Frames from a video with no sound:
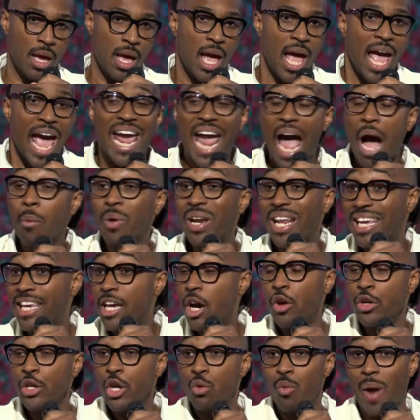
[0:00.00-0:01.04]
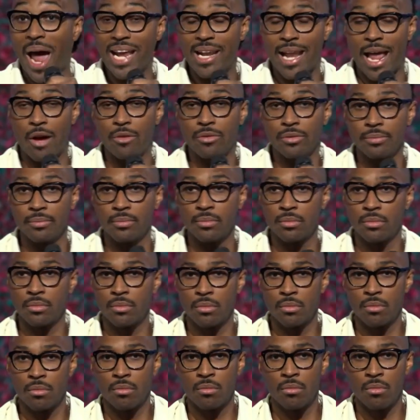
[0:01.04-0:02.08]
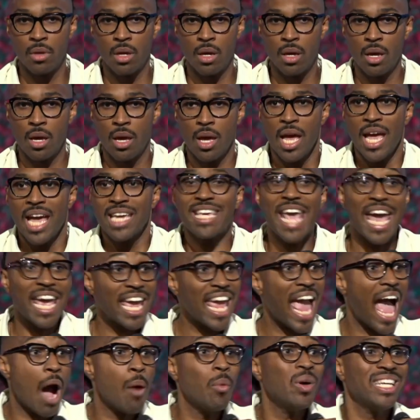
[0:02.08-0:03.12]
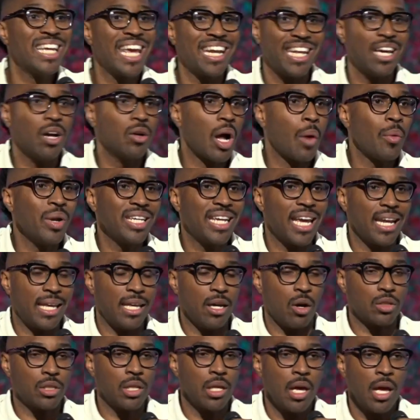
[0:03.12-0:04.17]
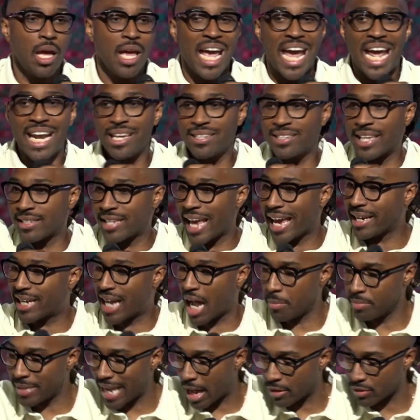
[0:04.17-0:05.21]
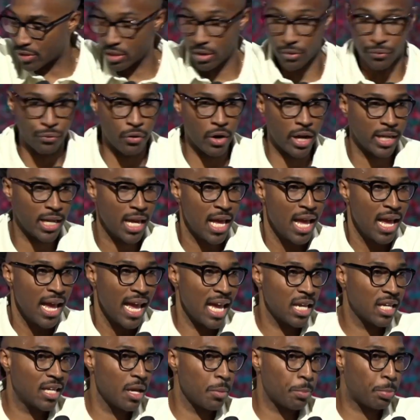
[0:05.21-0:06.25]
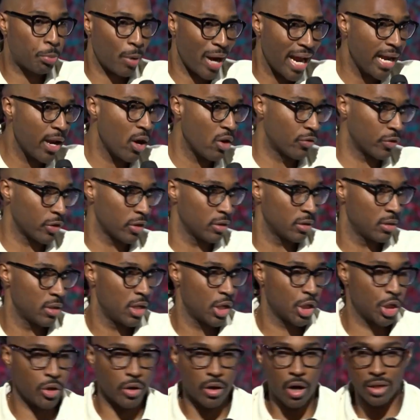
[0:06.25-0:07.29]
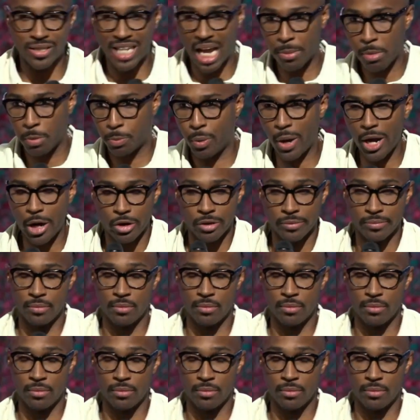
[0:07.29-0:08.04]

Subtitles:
Hey, I want to heal you right now. Yeah, I want to get healed. And he says, "Hey, come down to the front and get prayed over during our time of prayer."